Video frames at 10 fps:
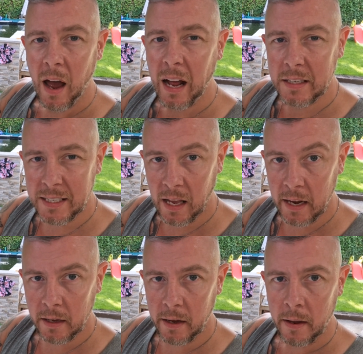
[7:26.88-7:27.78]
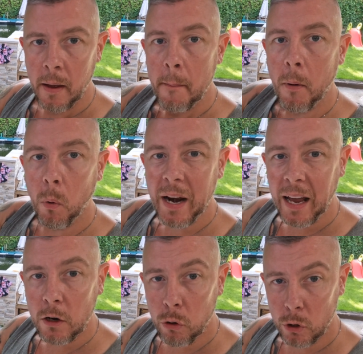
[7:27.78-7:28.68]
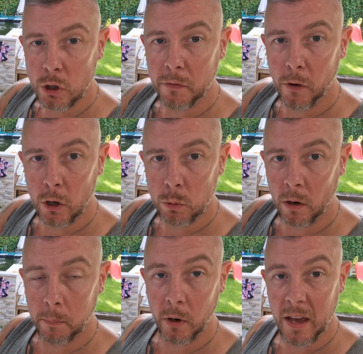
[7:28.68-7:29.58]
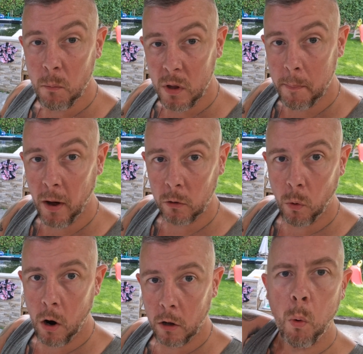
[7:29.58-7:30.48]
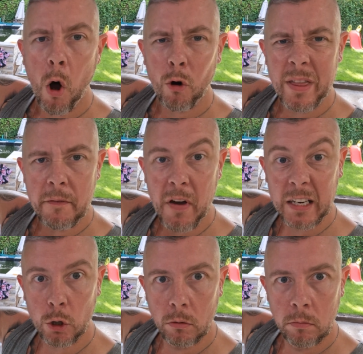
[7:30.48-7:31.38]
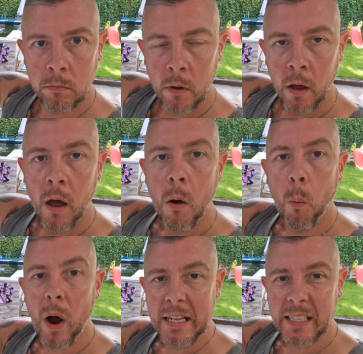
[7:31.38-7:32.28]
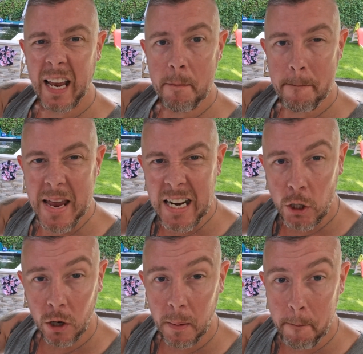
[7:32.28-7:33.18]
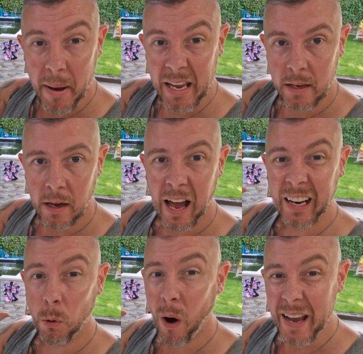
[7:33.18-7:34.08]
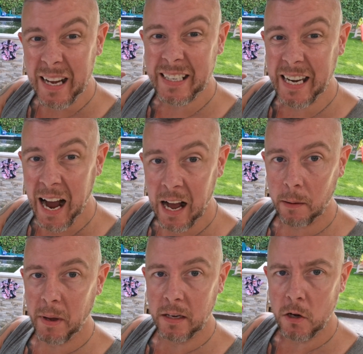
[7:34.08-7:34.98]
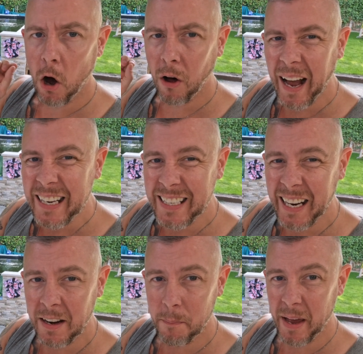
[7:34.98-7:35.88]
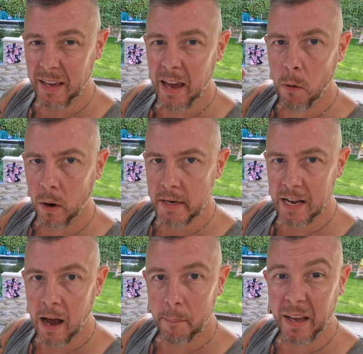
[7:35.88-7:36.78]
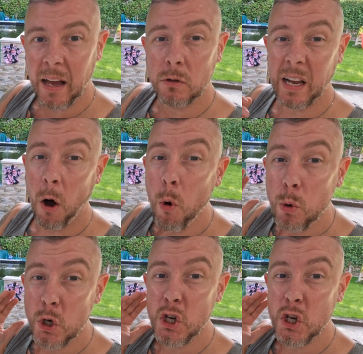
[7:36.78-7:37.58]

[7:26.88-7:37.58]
and slightly, but when I crushed the first one and put it in with the pond water, the water in the vessel went immediately pink, and quite a dark pink. Not a light tint of pink, it went dark pink. I was like, oh,